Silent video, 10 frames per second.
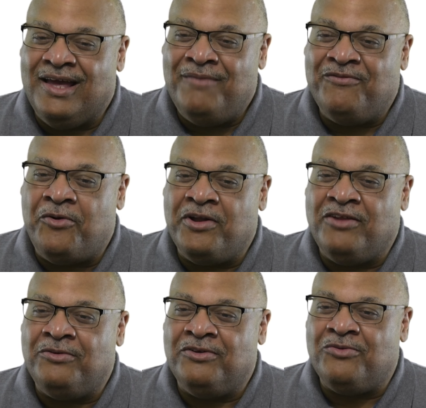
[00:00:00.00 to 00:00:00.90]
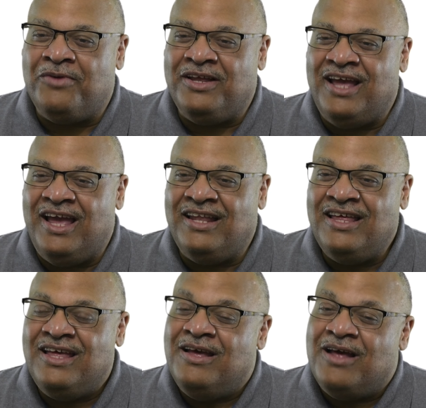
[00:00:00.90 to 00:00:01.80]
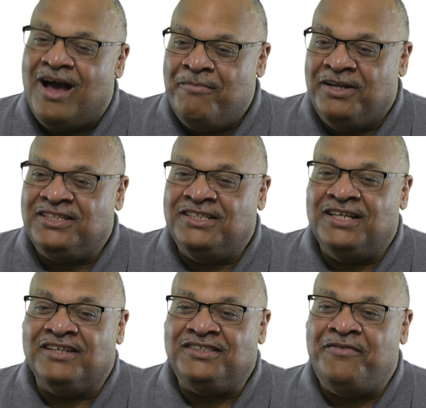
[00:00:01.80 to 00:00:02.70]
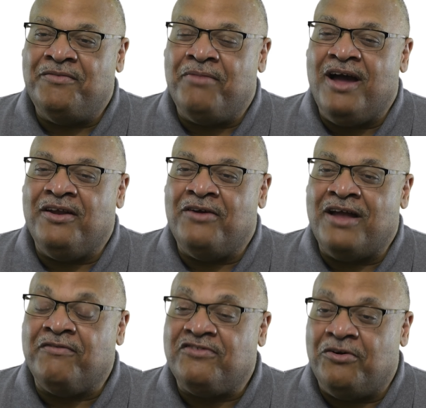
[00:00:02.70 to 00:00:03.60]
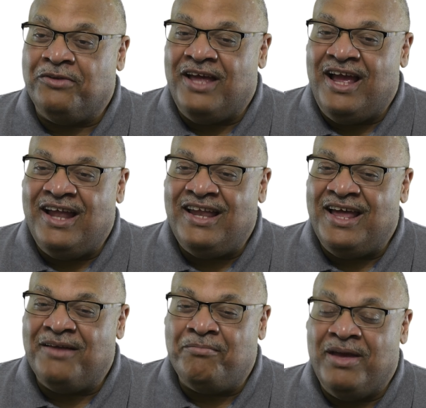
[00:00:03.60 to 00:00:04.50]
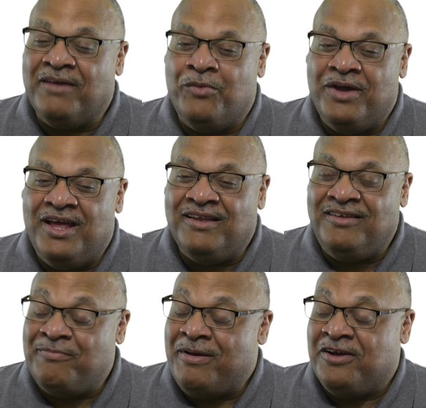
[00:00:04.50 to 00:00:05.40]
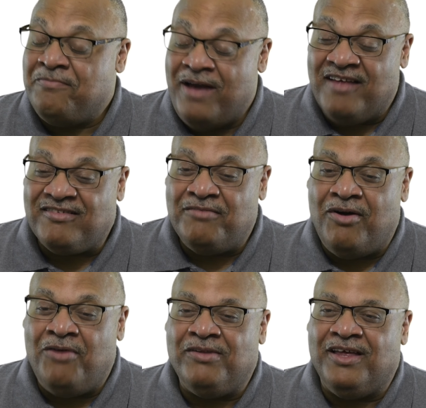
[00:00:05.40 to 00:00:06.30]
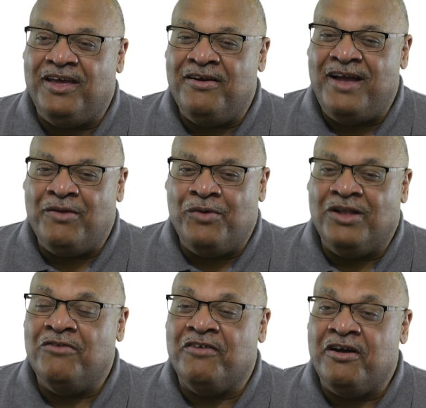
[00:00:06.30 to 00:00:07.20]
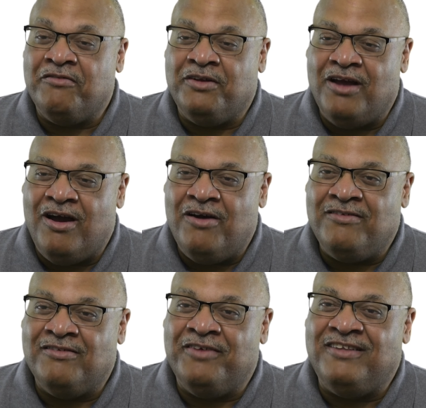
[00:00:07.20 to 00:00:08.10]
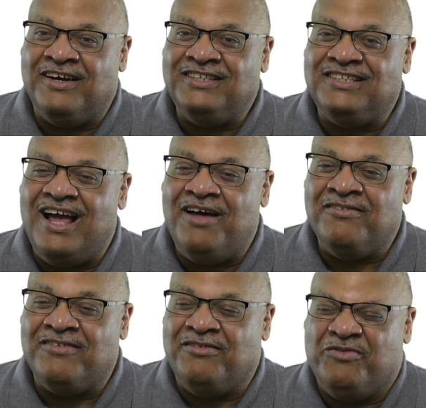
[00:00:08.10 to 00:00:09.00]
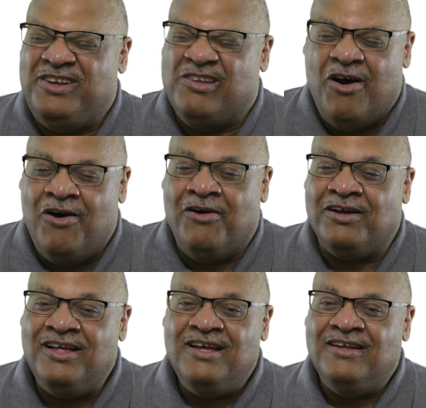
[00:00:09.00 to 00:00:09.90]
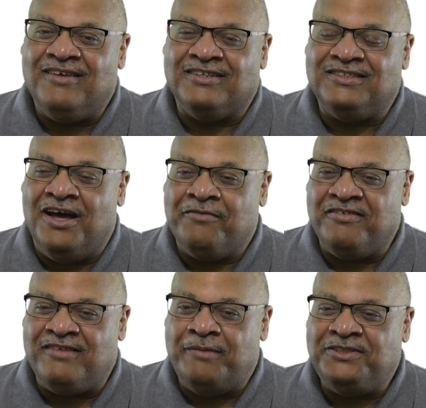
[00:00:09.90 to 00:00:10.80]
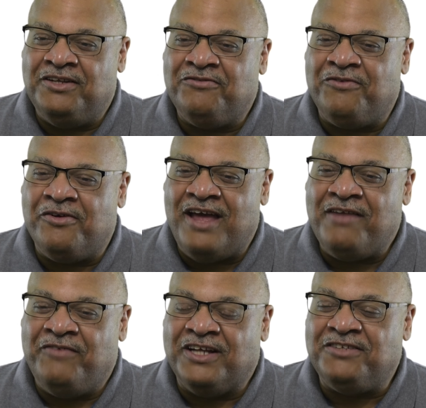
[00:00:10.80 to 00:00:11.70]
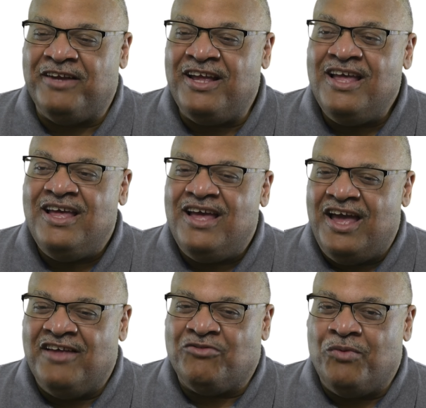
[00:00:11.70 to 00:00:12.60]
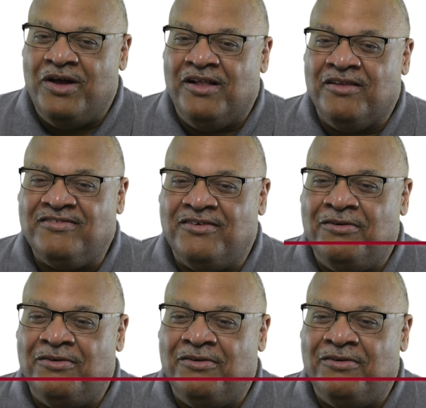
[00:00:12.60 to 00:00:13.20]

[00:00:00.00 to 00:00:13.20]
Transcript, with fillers: game, 42 to 28. I mentioned uh, Stephen Bonner out of Soldan. They had a big win. He's a good basketball player. He Had well over 100 yards and three touchdowns on um, three long touchdown receptions for that victory as well. So